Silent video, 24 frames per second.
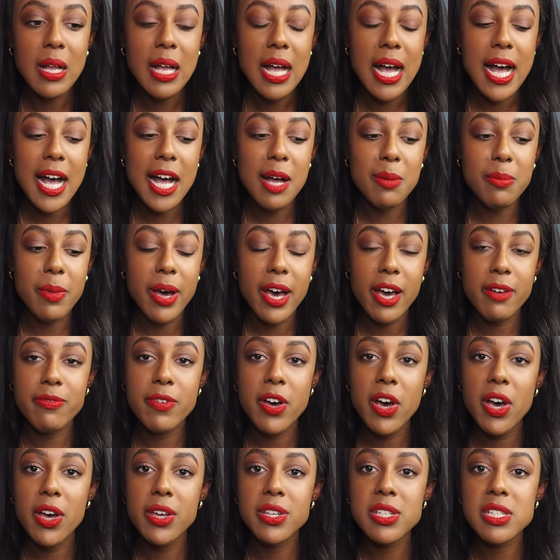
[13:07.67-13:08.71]
I
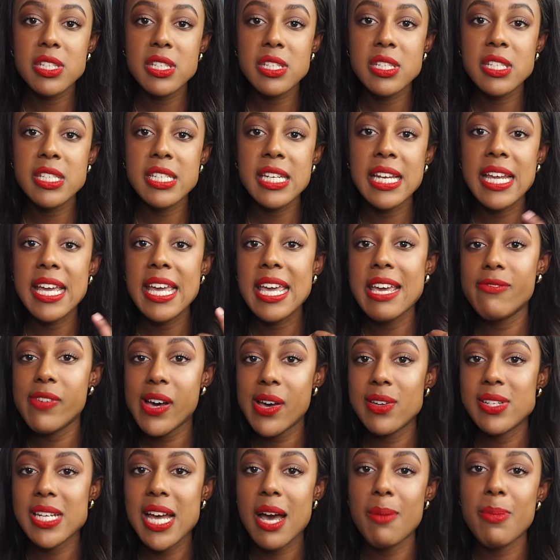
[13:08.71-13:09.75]
firstly
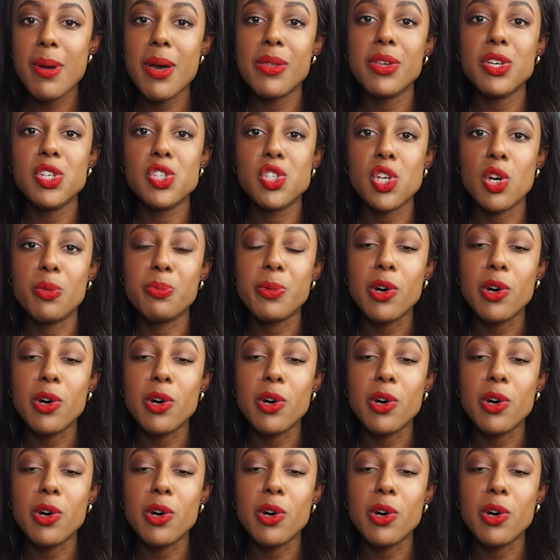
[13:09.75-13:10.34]
found out about the shop